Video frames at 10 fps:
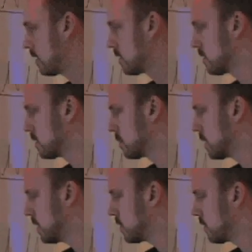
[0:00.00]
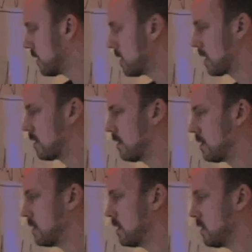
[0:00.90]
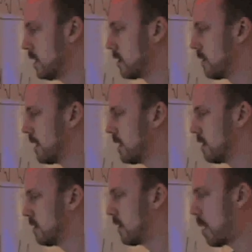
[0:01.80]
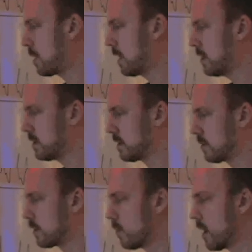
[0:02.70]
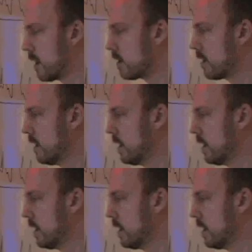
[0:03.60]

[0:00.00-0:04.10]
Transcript: So there's a potential for the technology to integrate into applications that require